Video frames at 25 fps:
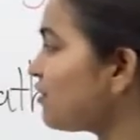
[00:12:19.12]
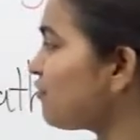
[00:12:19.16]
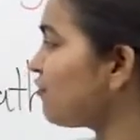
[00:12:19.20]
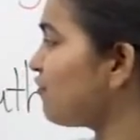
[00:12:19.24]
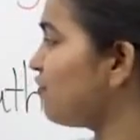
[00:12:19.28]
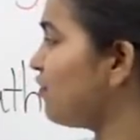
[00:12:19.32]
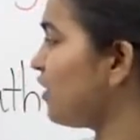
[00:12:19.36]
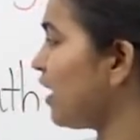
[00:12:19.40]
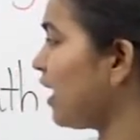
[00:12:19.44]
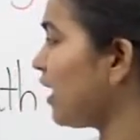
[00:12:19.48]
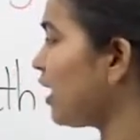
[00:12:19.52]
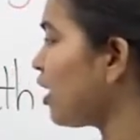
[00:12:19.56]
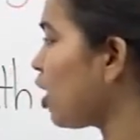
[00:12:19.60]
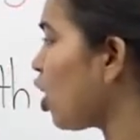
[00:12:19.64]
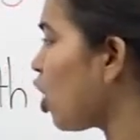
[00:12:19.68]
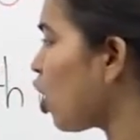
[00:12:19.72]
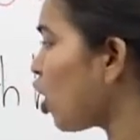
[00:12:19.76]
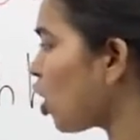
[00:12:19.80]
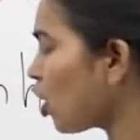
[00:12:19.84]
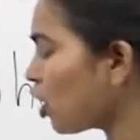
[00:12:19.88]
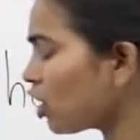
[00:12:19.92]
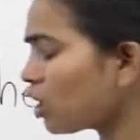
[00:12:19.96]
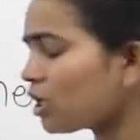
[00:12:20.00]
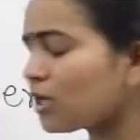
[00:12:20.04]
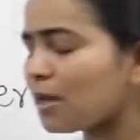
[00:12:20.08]
if they
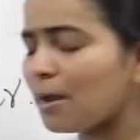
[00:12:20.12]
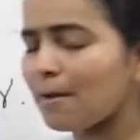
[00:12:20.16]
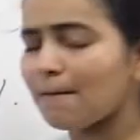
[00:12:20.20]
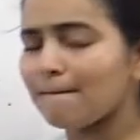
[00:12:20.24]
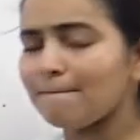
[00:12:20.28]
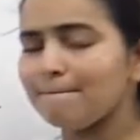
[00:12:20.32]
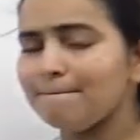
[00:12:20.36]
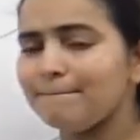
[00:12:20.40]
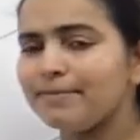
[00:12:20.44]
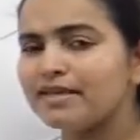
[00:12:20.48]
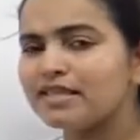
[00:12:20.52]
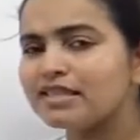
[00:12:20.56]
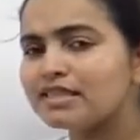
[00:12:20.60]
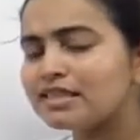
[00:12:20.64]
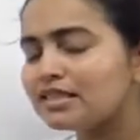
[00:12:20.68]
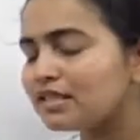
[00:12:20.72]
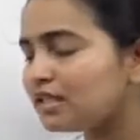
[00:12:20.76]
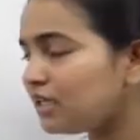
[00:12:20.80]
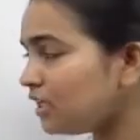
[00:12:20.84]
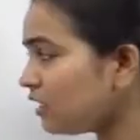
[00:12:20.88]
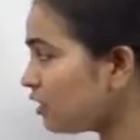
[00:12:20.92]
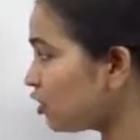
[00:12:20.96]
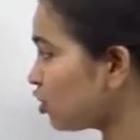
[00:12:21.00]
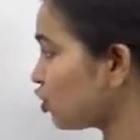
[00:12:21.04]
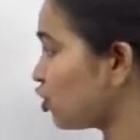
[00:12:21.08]
are
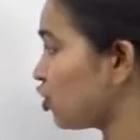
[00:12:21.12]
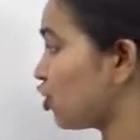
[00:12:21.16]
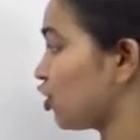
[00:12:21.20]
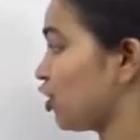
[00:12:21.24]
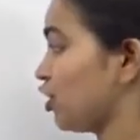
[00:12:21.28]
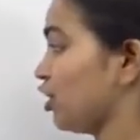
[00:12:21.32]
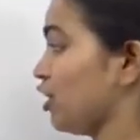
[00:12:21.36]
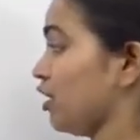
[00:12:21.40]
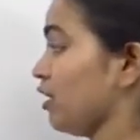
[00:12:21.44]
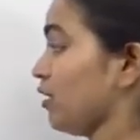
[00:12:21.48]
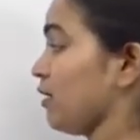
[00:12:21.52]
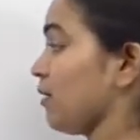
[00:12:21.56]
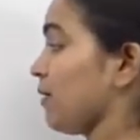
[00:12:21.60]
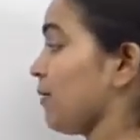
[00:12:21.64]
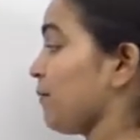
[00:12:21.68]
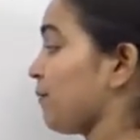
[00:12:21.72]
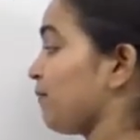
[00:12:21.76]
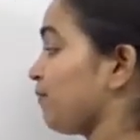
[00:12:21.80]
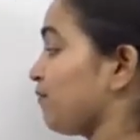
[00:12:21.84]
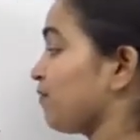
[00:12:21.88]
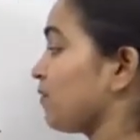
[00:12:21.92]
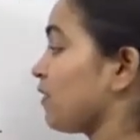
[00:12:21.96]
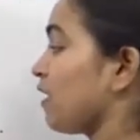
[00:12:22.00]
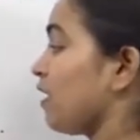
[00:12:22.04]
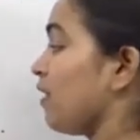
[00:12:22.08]
beneath her.
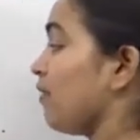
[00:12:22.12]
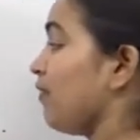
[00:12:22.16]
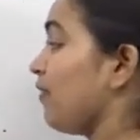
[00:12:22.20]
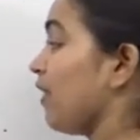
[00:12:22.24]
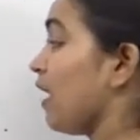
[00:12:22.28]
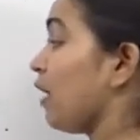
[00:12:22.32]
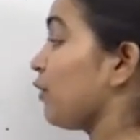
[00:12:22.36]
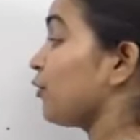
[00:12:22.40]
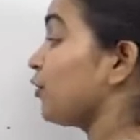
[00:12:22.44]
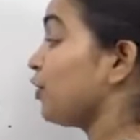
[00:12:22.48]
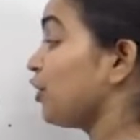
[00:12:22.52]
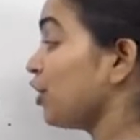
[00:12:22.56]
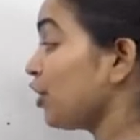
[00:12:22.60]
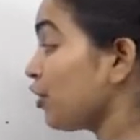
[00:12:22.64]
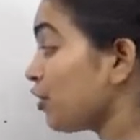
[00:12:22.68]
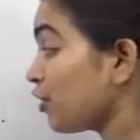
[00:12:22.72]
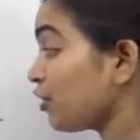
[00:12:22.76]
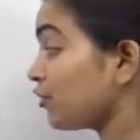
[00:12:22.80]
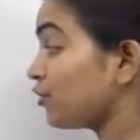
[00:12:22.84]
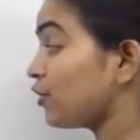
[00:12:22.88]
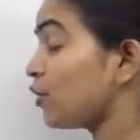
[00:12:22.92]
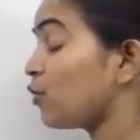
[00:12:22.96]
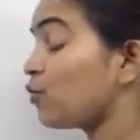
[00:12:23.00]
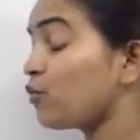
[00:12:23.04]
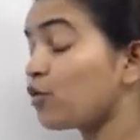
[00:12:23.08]
Now
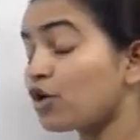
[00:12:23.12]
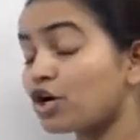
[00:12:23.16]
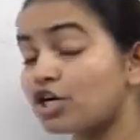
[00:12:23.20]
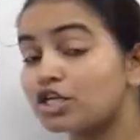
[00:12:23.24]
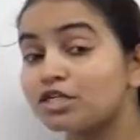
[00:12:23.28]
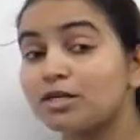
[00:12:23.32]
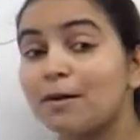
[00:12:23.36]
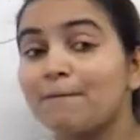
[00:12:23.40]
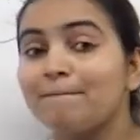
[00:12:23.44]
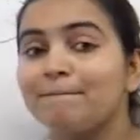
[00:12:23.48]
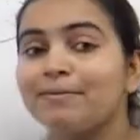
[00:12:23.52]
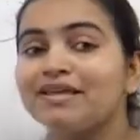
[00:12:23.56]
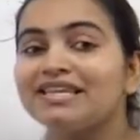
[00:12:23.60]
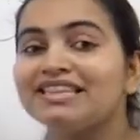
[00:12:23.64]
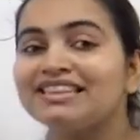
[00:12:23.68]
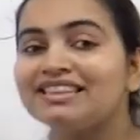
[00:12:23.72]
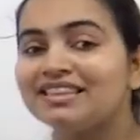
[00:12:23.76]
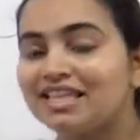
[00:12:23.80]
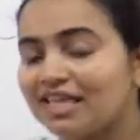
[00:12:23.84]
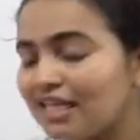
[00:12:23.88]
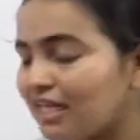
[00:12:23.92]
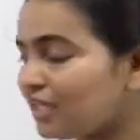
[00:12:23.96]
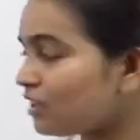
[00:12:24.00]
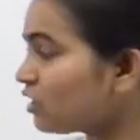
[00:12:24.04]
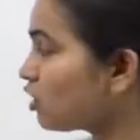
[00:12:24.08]
here the word
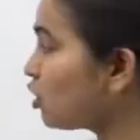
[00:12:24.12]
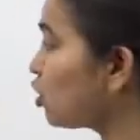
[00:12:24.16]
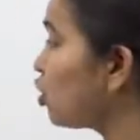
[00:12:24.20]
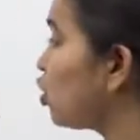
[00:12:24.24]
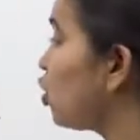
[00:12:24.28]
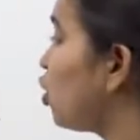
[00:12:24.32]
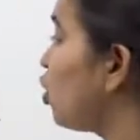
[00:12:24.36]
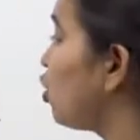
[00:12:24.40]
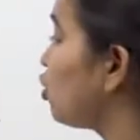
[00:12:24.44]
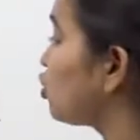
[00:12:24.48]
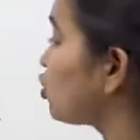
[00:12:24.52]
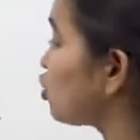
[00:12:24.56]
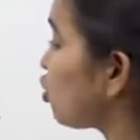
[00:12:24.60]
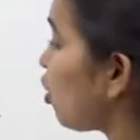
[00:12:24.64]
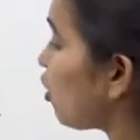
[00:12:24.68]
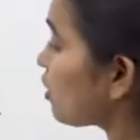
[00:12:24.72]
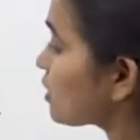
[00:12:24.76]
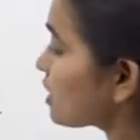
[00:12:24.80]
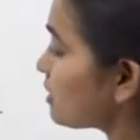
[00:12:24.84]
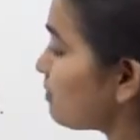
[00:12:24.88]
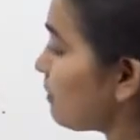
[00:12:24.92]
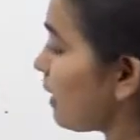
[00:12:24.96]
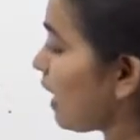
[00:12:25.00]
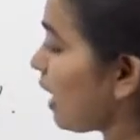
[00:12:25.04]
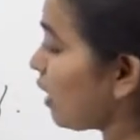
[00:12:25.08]
beneath
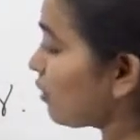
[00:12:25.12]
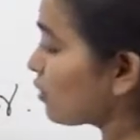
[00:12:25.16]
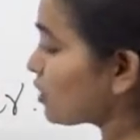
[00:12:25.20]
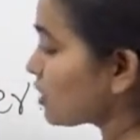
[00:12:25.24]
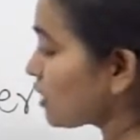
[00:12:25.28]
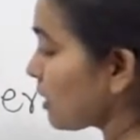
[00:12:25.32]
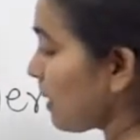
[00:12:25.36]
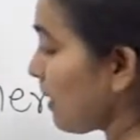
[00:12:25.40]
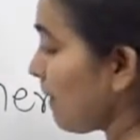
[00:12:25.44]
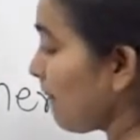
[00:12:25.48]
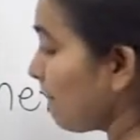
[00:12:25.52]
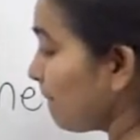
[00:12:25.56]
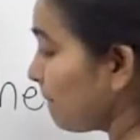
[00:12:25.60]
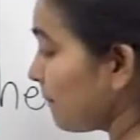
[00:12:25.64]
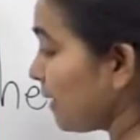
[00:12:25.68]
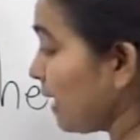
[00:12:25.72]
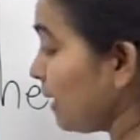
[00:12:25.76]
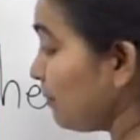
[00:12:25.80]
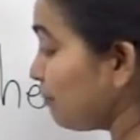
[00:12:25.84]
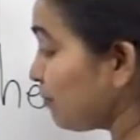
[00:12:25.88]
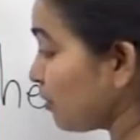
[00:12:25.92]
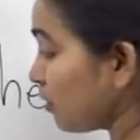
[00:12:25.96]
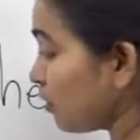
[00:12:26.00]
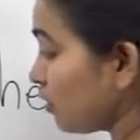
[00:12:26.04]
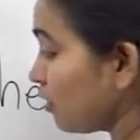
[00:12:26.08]
talks about
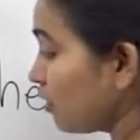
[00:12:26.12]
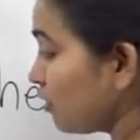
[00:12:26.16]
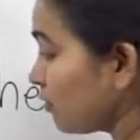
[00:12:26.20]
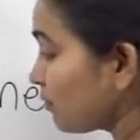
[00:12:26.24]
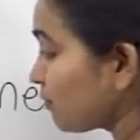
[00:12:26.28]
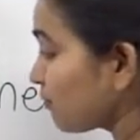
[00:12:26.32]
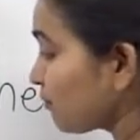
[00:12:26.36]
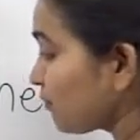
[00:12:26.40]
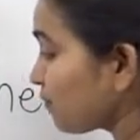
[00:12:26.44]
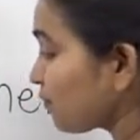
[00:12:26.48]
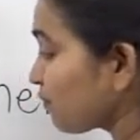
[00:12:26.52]
people